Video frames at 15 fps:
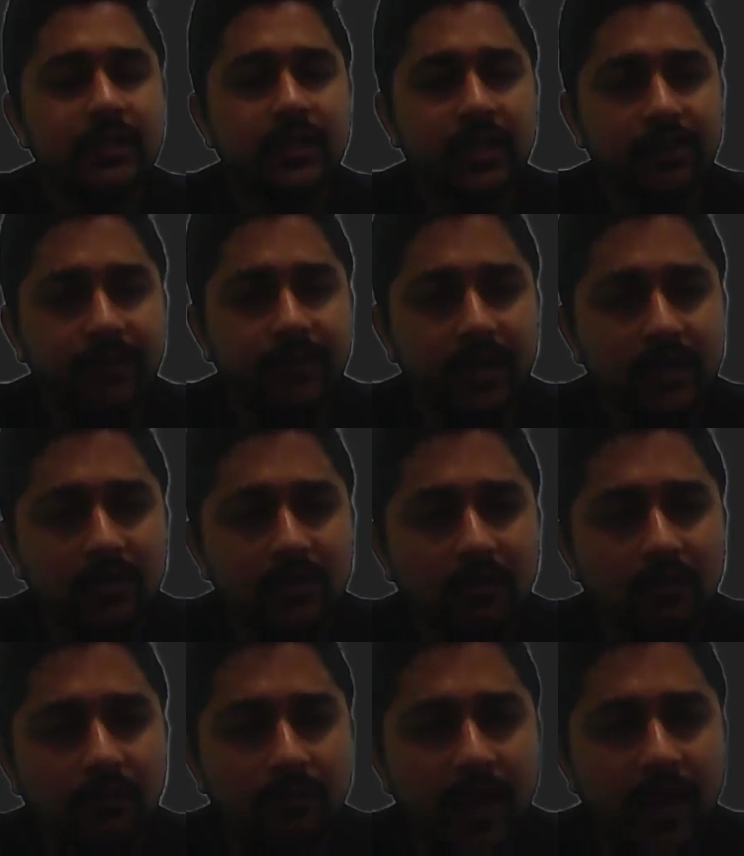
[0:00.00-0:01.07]
the significance
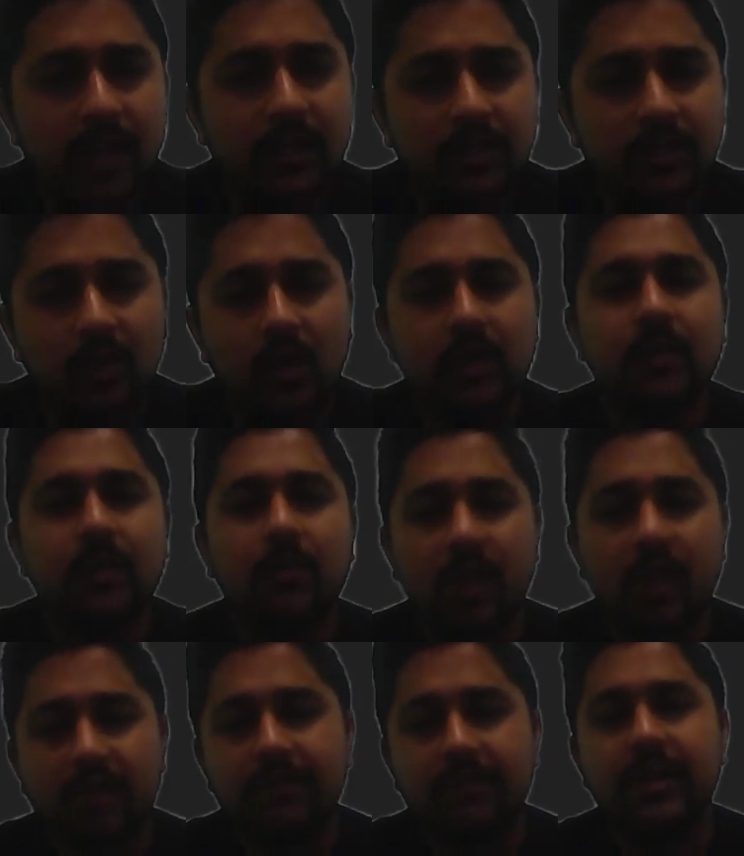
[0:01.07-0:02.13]
of well-thought
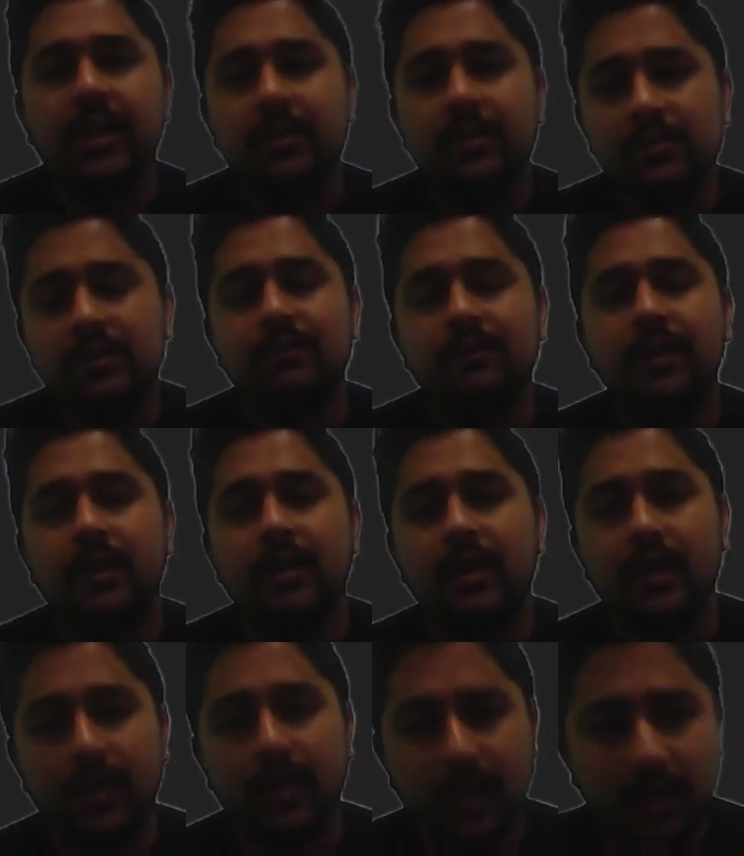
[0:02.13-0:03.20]
graphic and
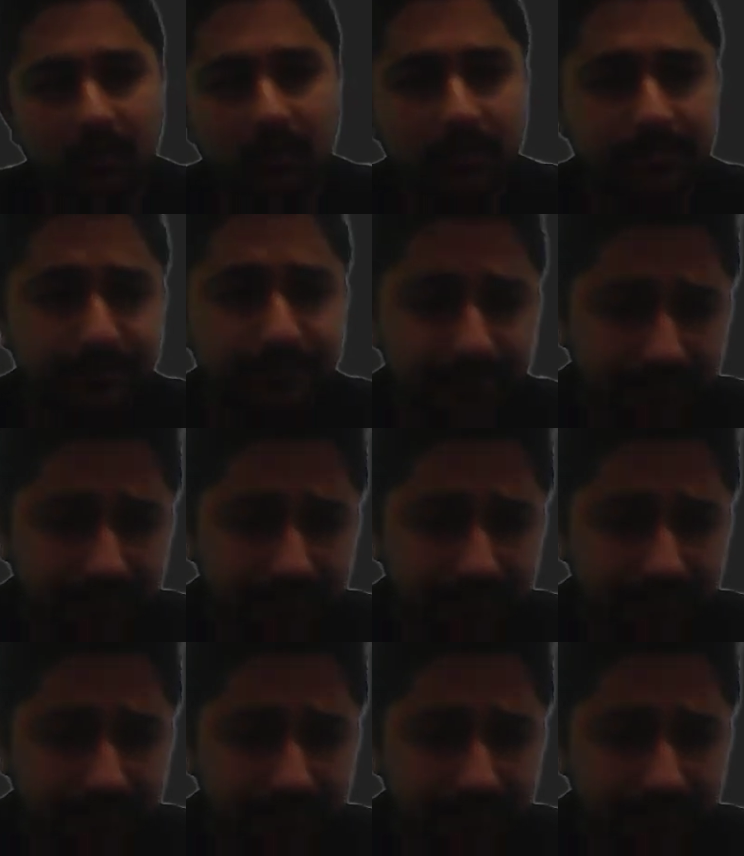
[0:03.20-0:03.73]
user-friendly layout,